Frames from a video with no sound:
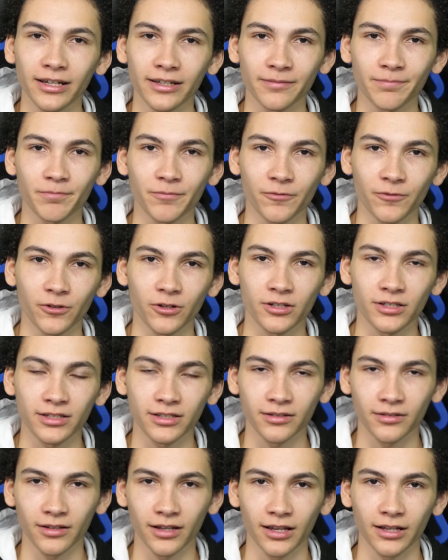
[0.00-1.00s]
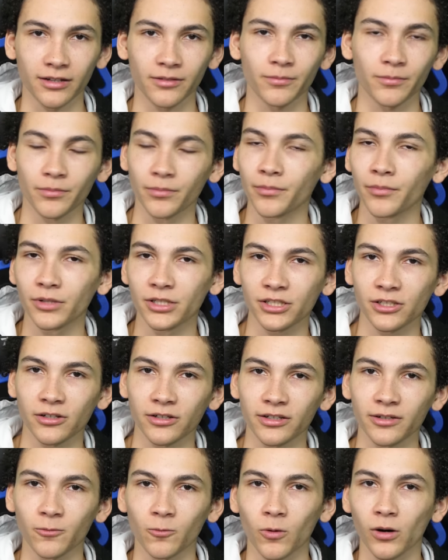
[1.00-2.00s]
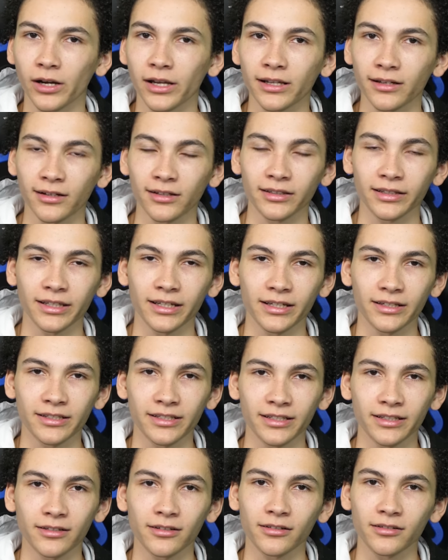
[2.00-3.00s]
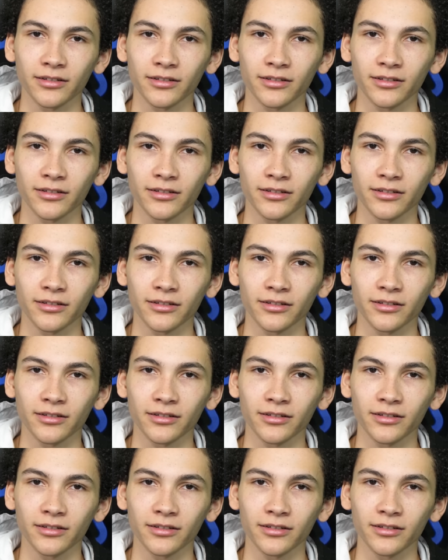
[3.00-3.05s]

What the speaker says: I first kind of started working on the idea